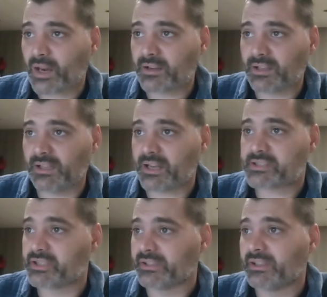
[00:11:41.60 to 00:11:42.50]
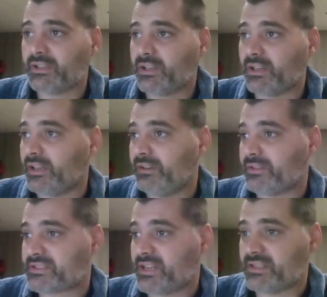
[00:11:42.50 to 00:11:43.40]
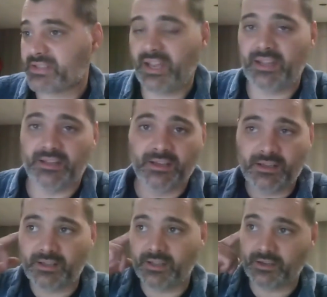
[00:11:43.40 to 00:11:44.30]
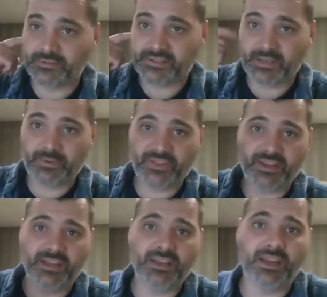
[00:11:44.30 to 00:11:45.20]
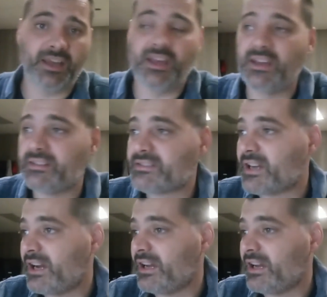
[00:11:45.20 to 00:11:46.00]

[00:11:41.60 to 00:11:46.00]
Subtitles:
A collection. Even says, hey, Timothy and